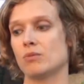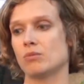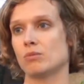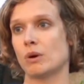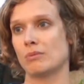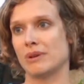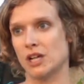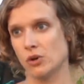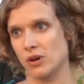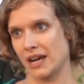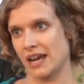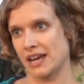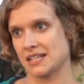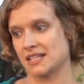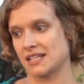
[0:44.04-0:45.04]
When we
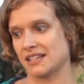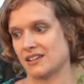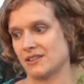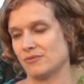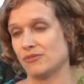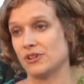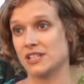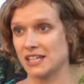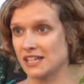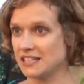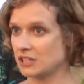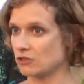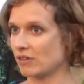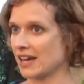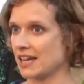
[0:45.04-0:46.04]
look at
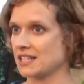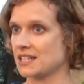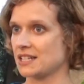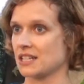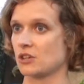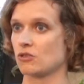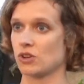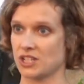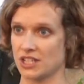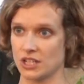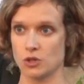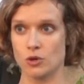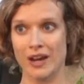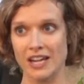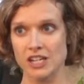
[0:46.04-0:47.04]
fertility rates across
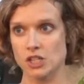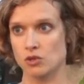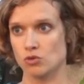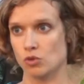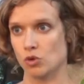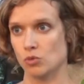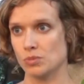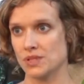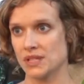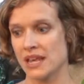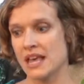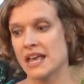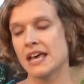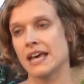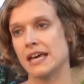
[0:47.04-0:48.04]
education groups
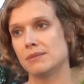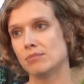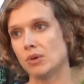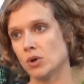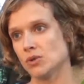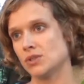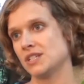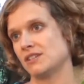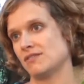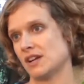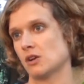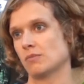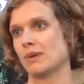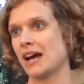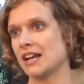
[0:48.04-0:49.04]
in most
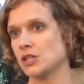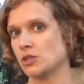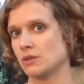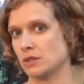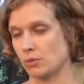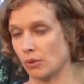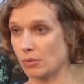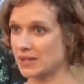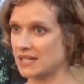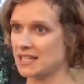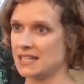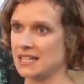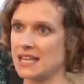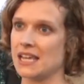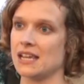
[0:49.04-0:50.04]
developed countries, what we
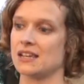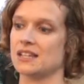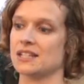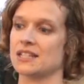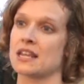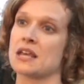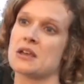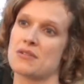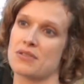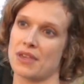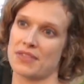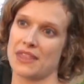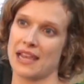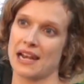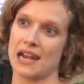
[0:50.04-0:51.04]
see is
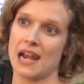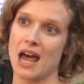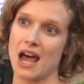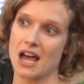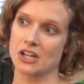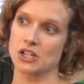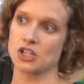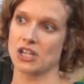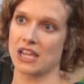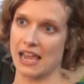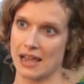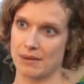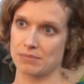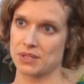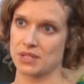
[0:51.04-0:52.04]
that there are large
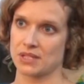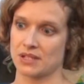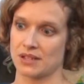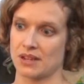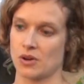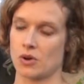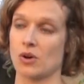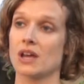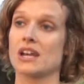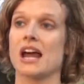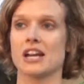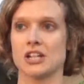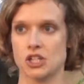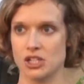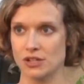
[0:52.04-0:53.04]
gaps or
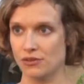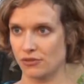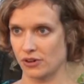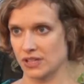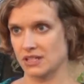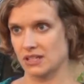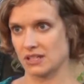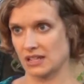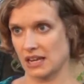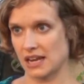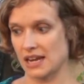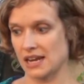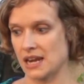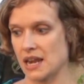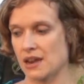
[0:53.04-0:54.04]
large differences
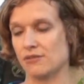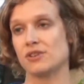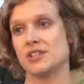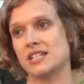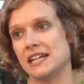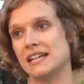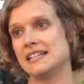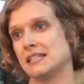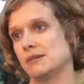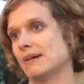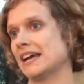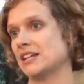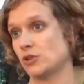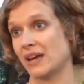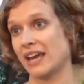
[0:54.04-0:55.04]
in fertility
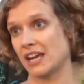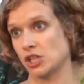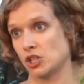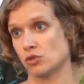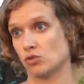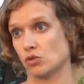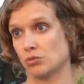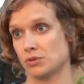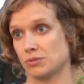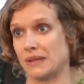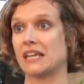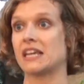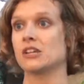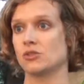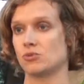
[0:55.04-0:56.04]
by education groups
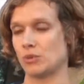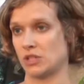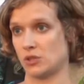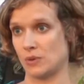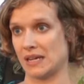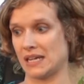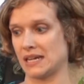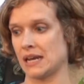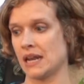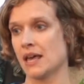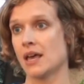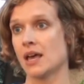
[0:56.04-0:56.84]
between